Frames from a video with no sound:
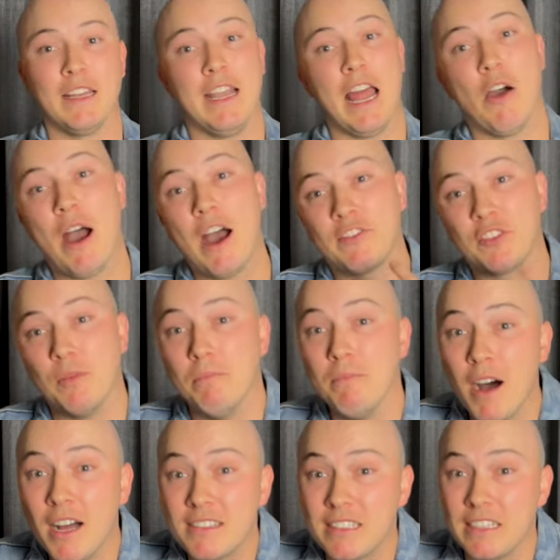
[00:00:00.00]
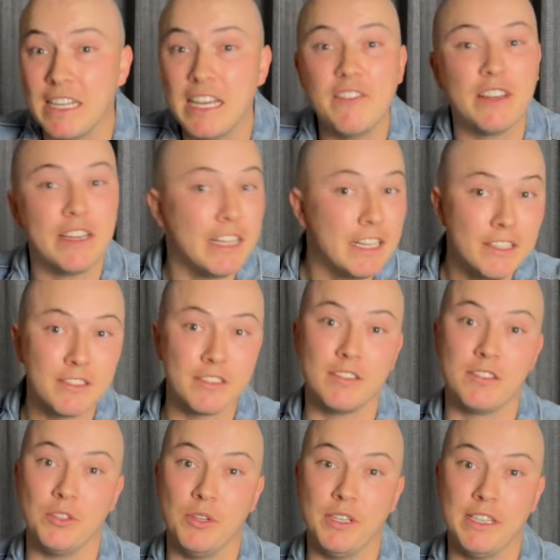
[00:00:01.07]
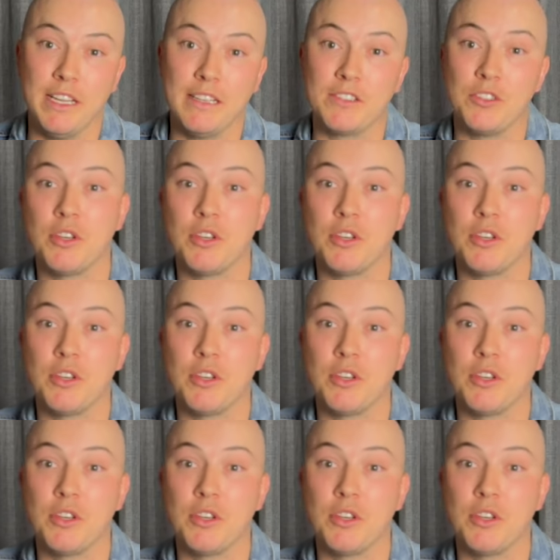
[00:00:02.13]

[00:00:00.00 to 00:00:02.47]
Now, after months and even years of doing this,